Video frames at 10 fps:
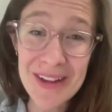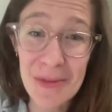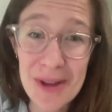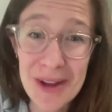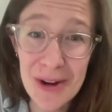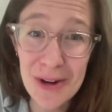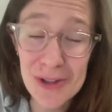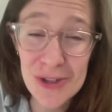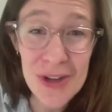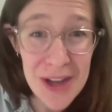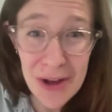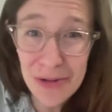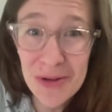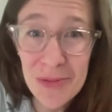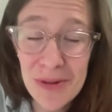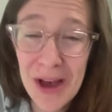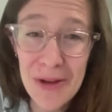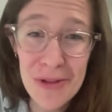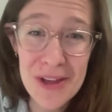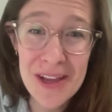You know, we encourage healthy,
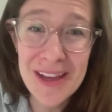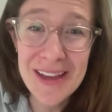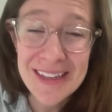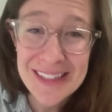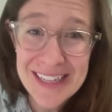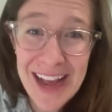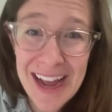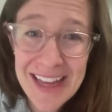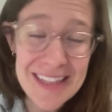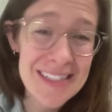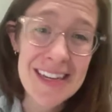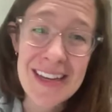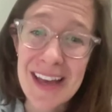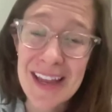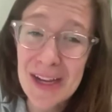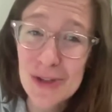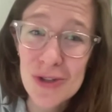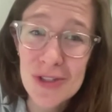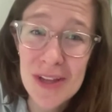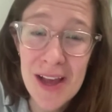healthy diet and
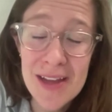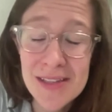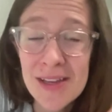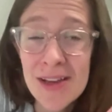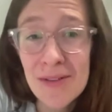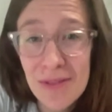exercise.